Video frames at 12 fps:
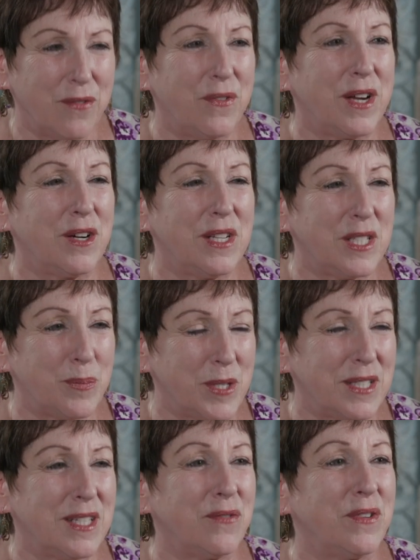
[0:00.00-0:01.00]
very
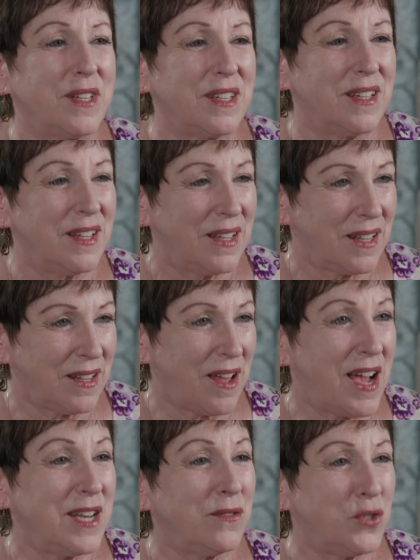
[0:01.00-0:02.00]
specific
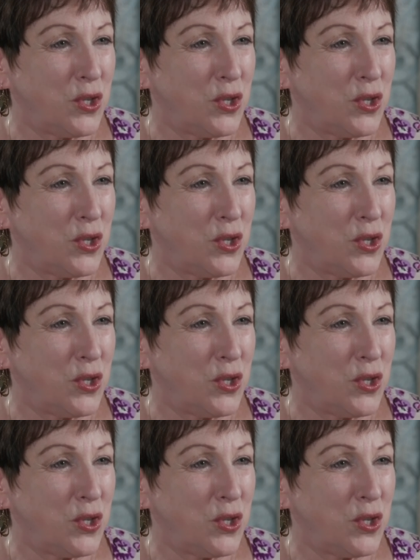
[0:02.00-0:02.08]
line of